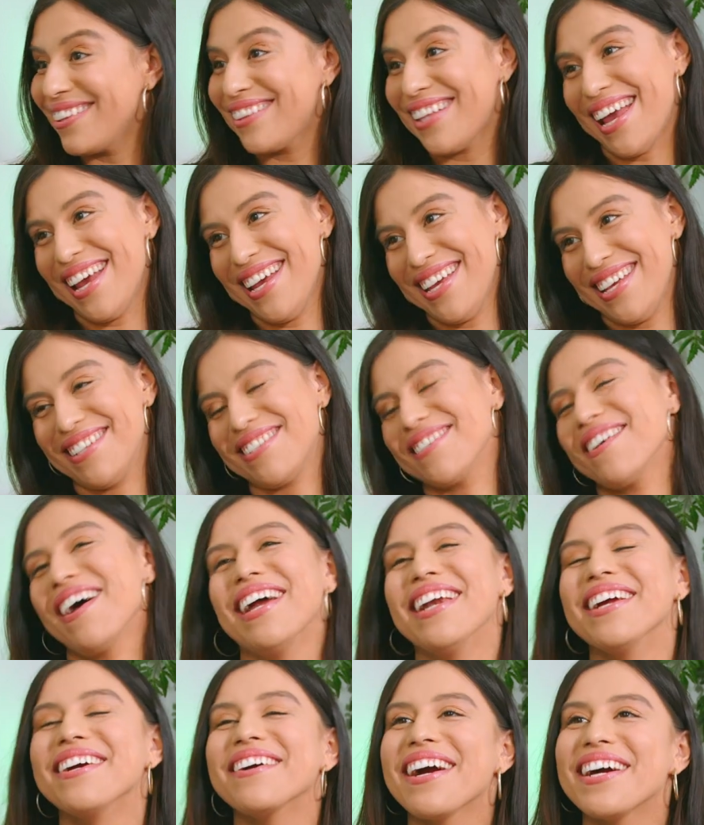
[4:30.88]
thank you. So I
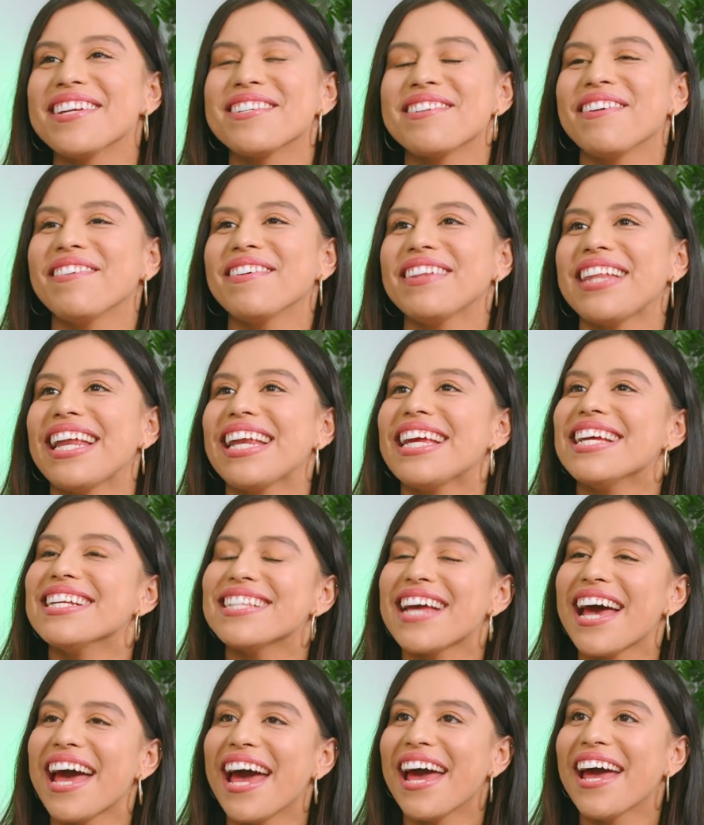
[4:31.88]
didn't graduate with any
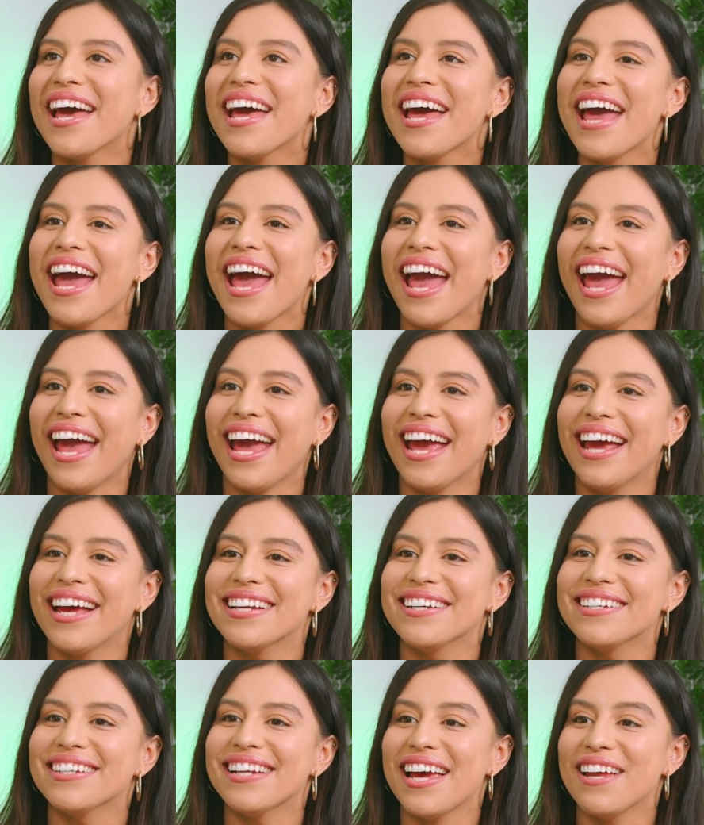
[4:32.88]
debt.
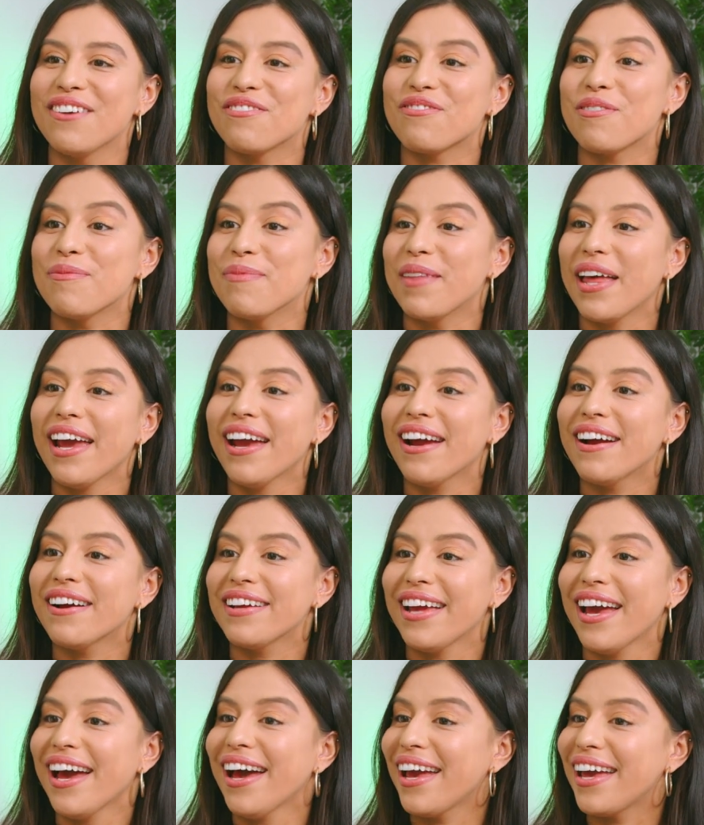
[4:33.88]
And from there,
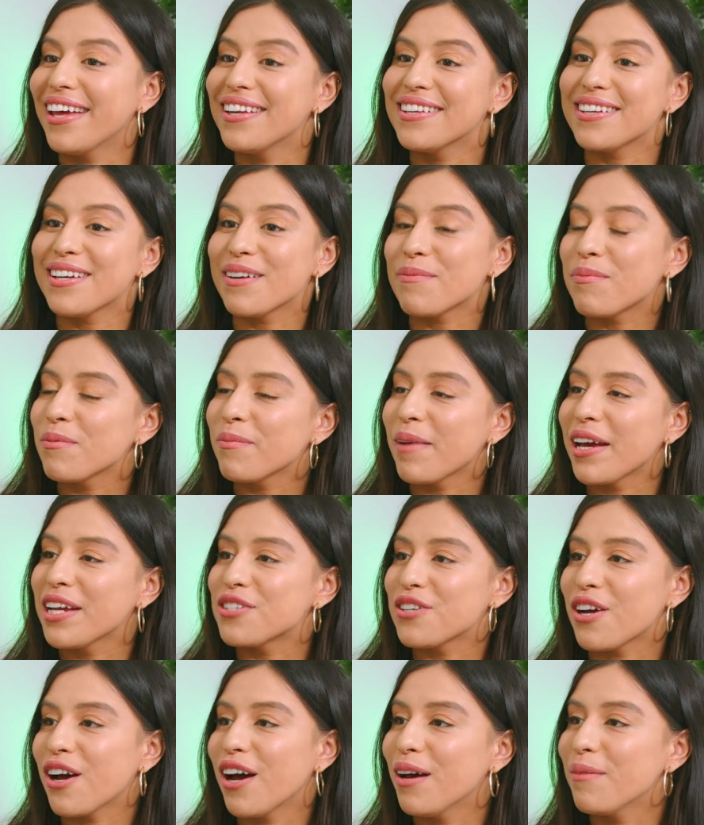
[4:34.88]
yeah, I ended up in my
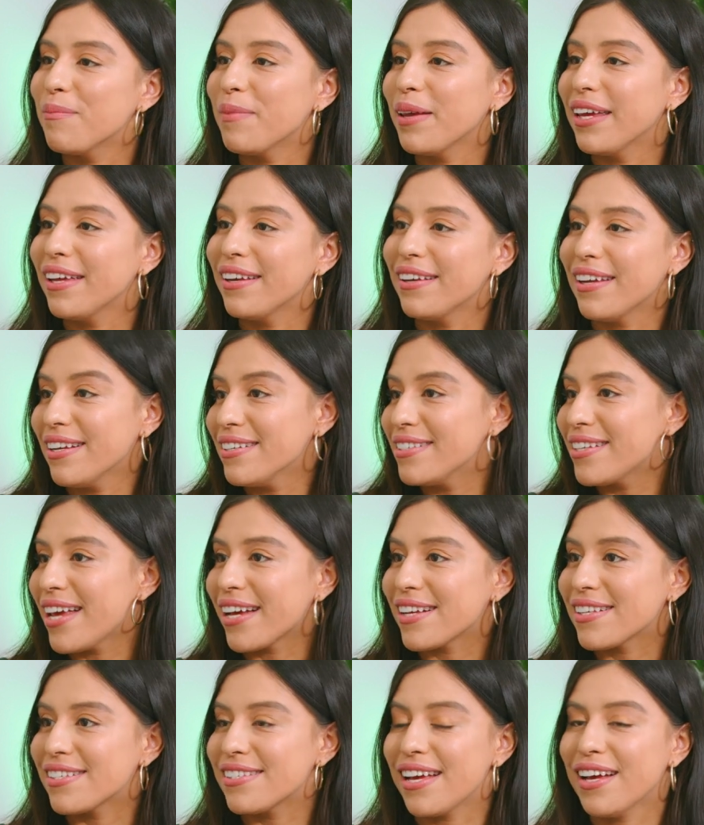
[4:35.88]
job in
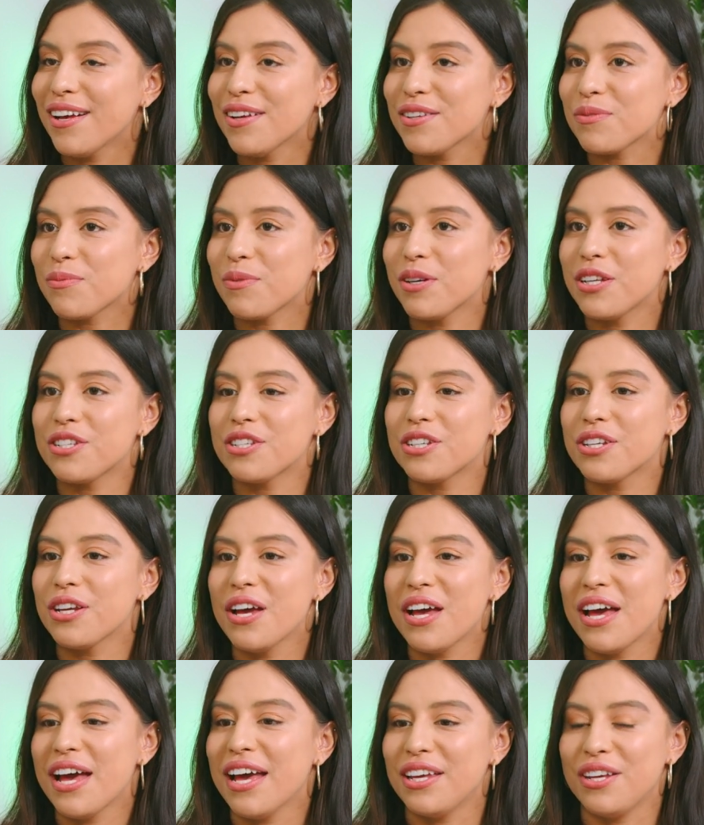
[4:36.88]
tech sales, which,
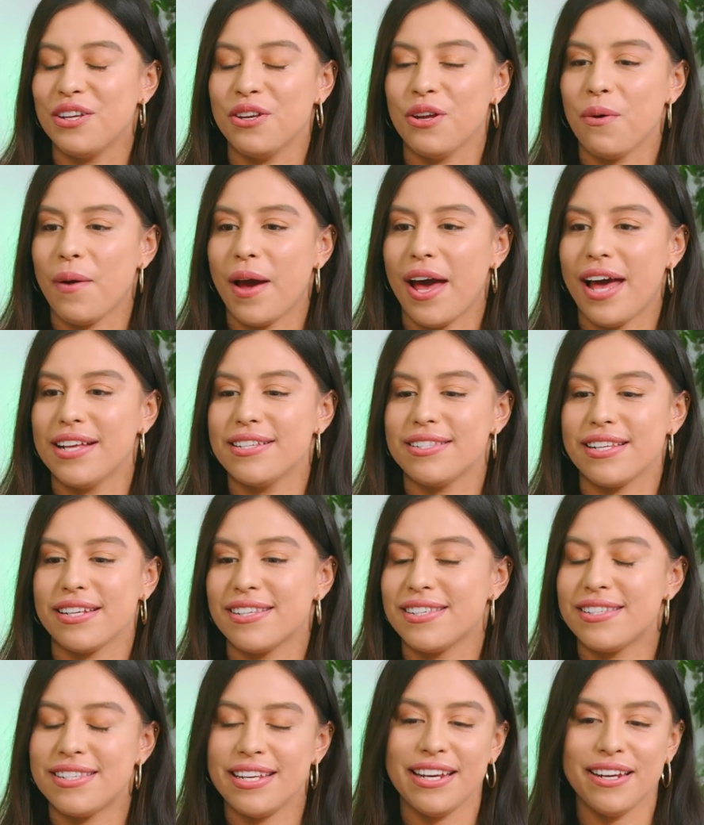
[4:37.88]
has
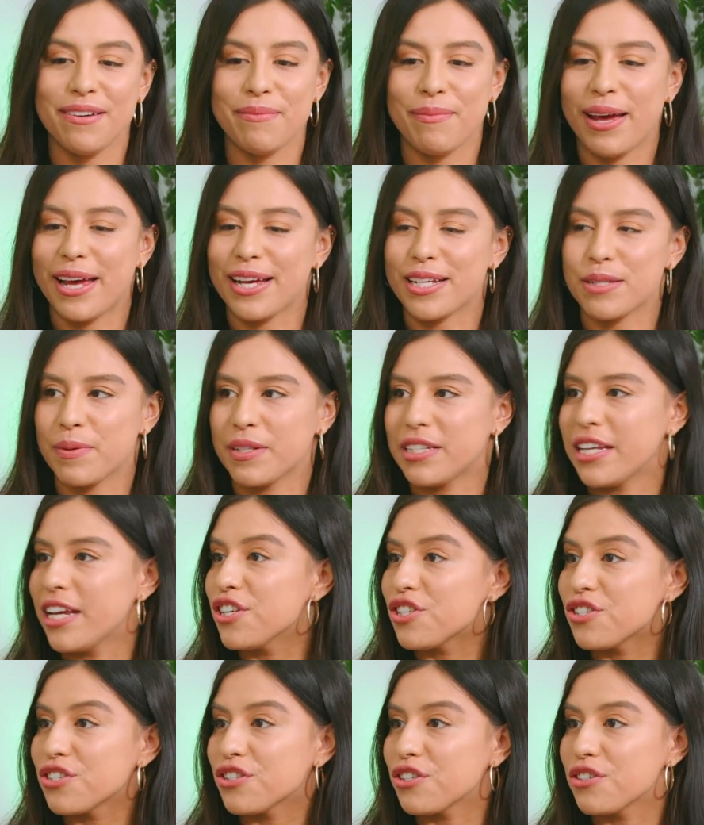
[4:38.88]
exceeded my
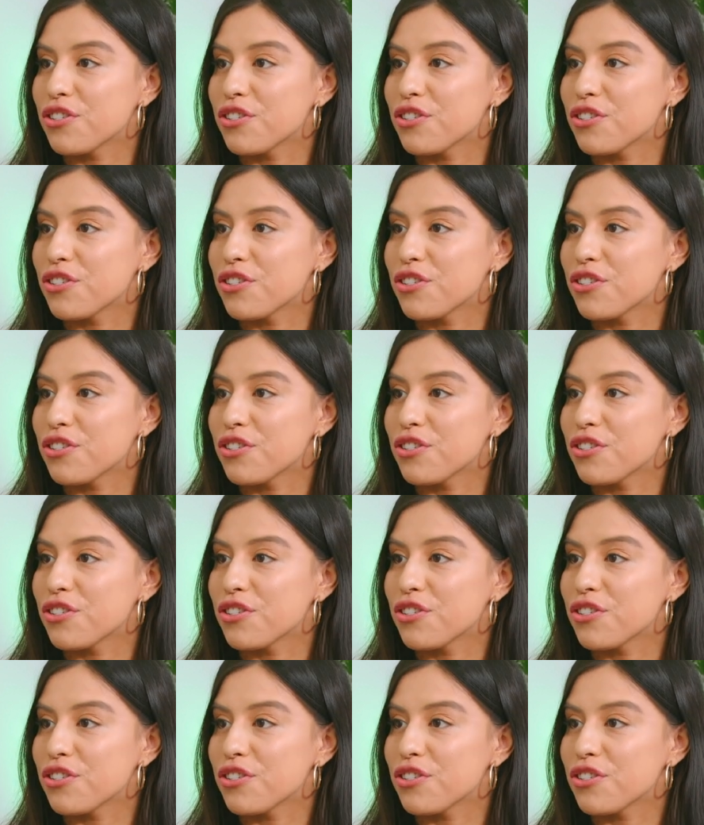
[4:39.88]
expectations in